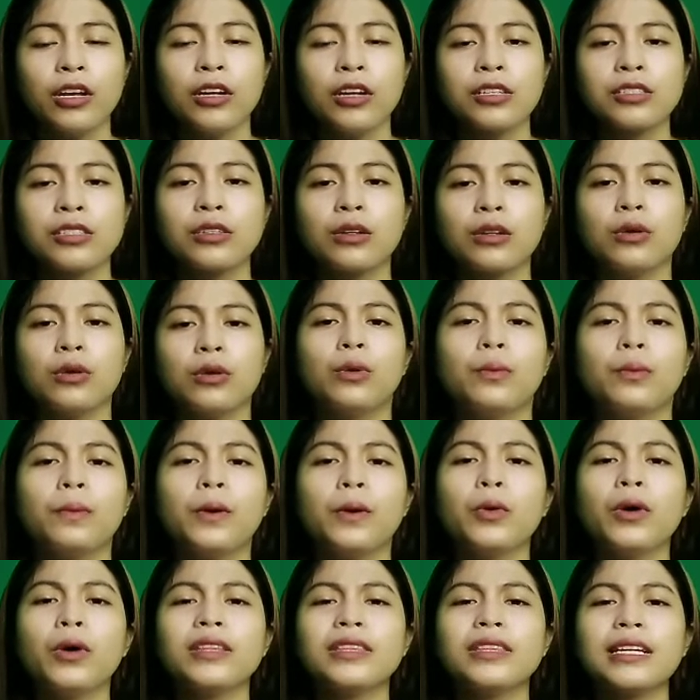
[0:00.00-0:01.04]
So,
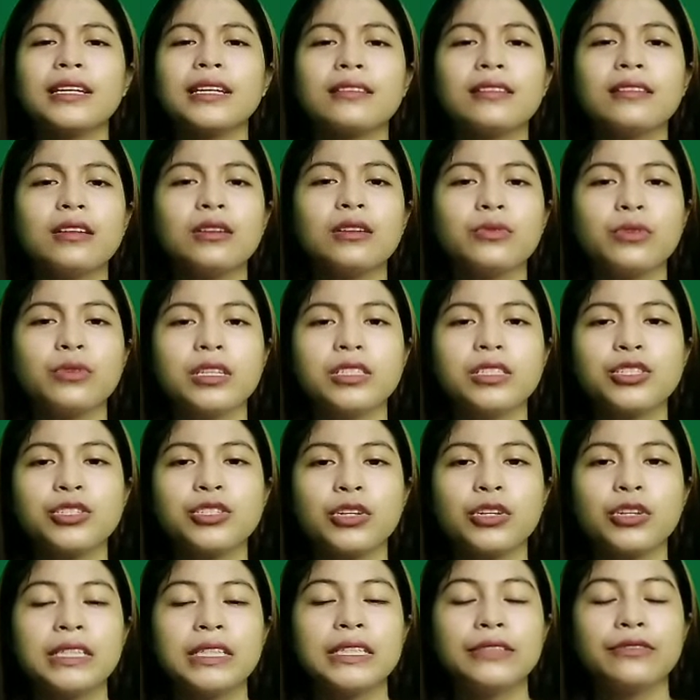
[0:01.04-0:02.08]
poetic language
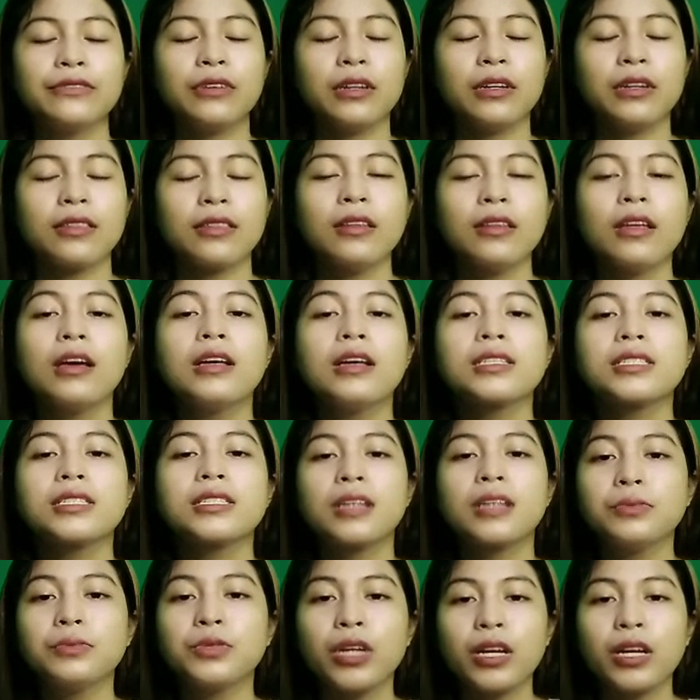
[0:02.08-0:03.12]
or even
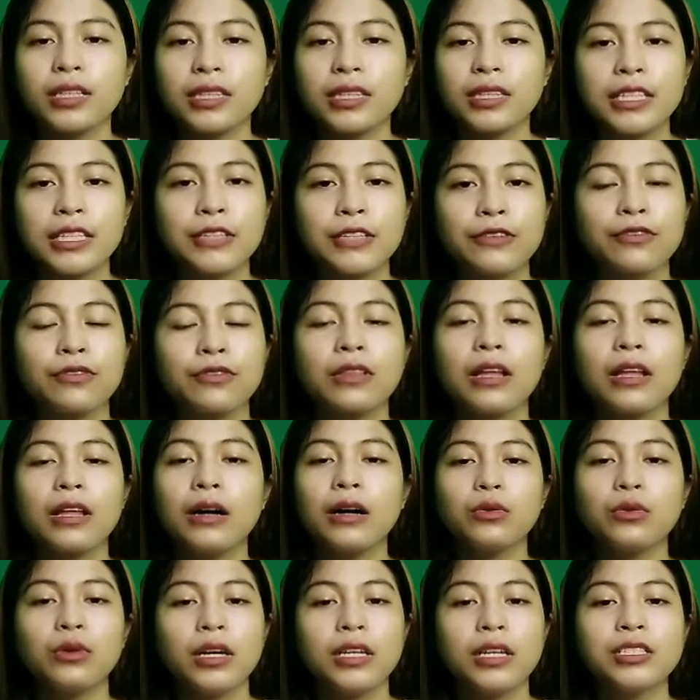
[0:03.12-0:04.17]
subjective
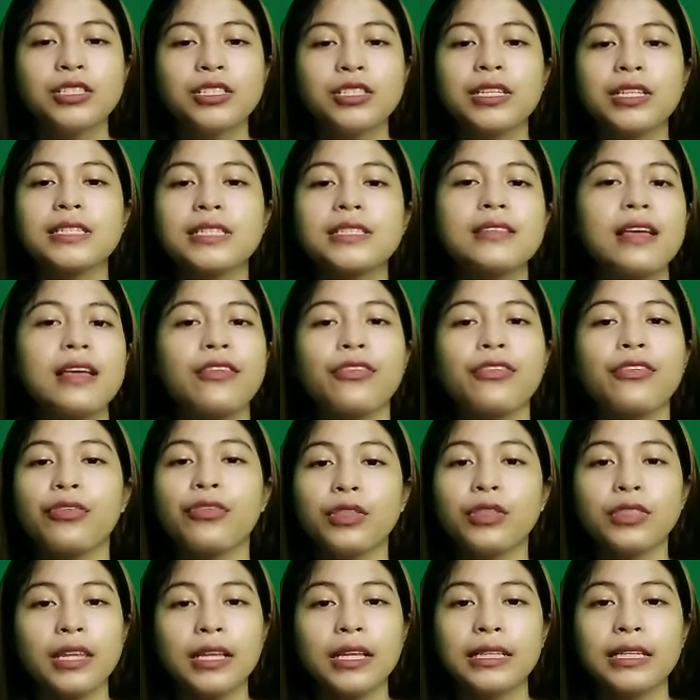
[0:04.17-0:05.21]
language is not
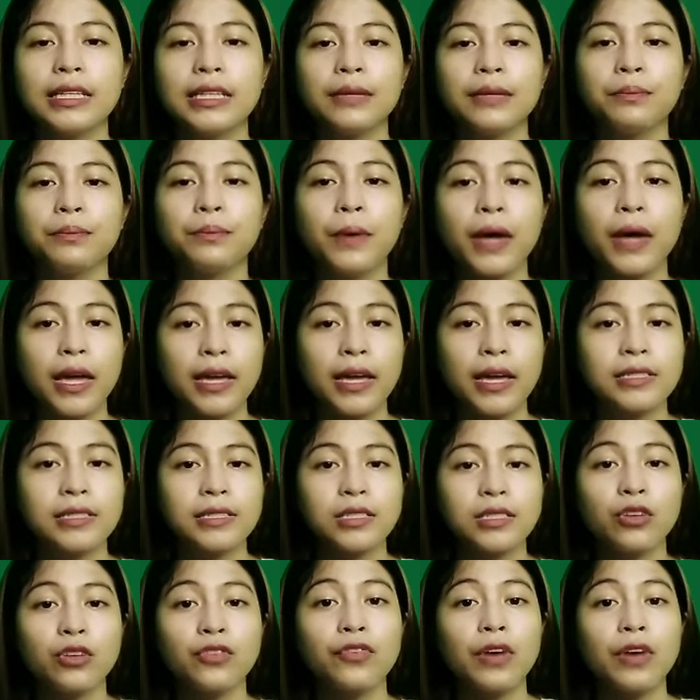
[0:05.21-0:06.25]
totally based
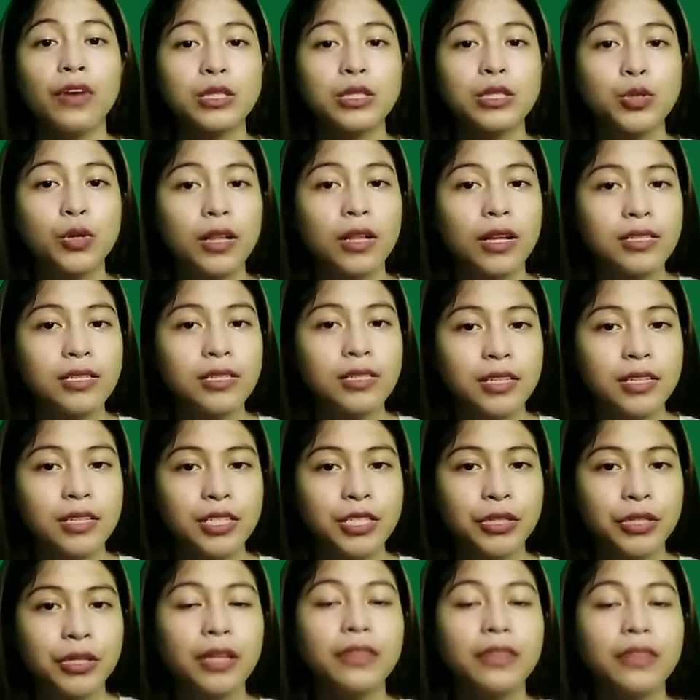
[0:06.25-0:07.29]
on factual
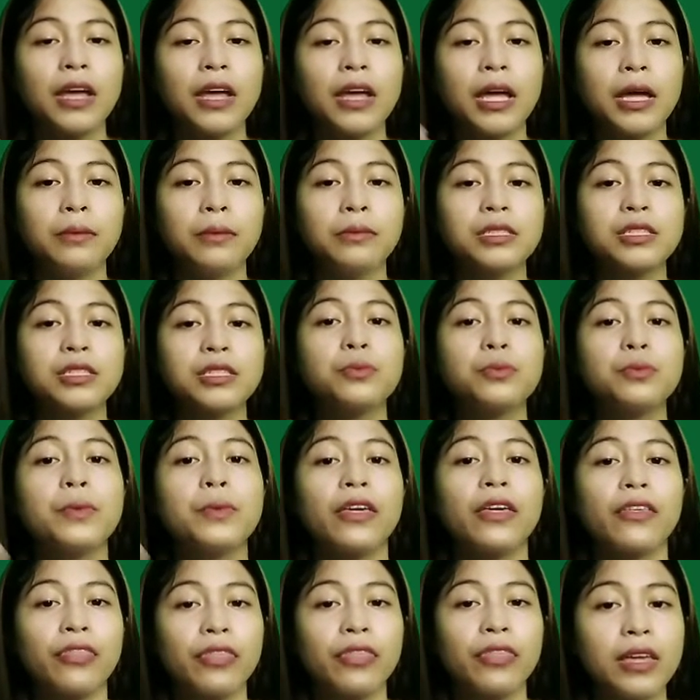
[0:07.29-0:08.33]
assertion, and the aim is to
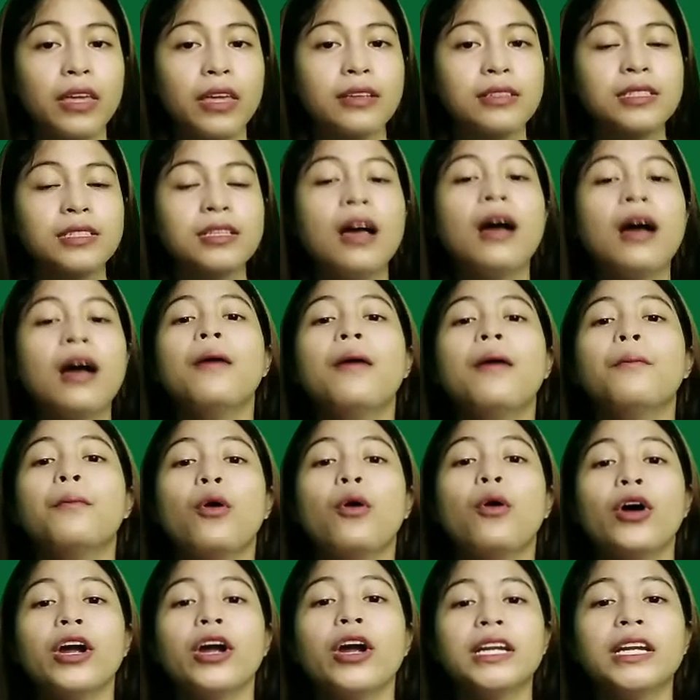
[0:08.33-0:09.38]
make things
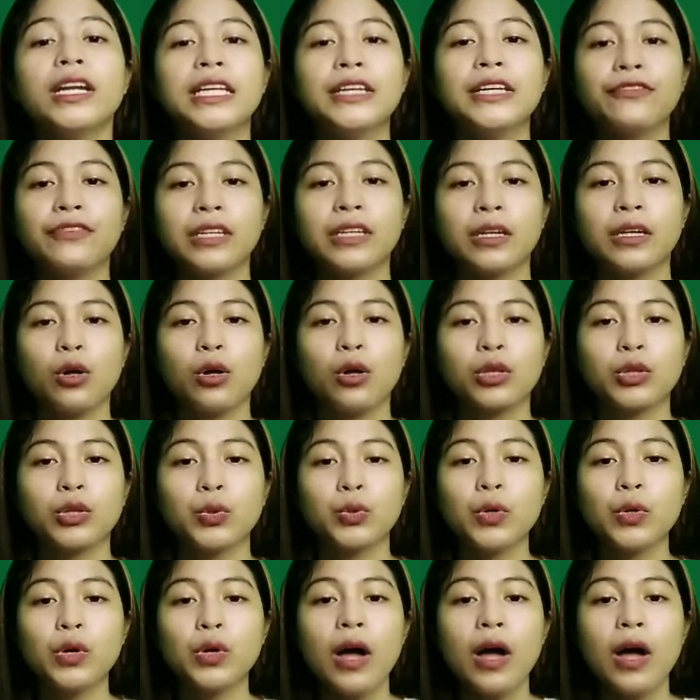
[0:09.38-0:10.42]
more difficult
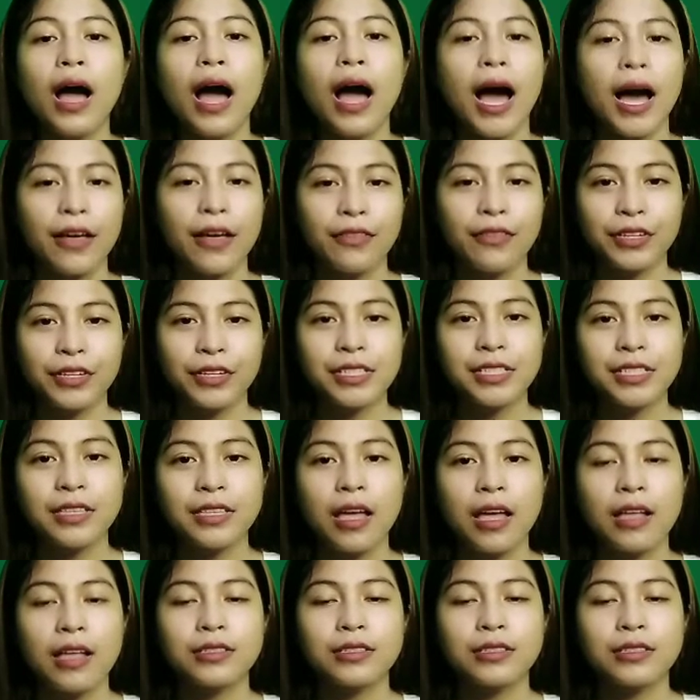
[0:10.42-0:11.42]
to understand.